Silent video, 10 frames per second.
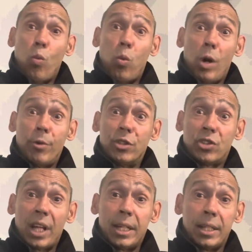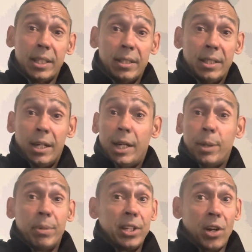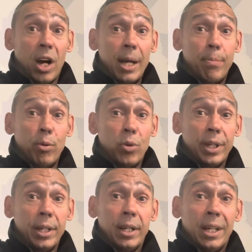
Warren Slaney had been eyeballing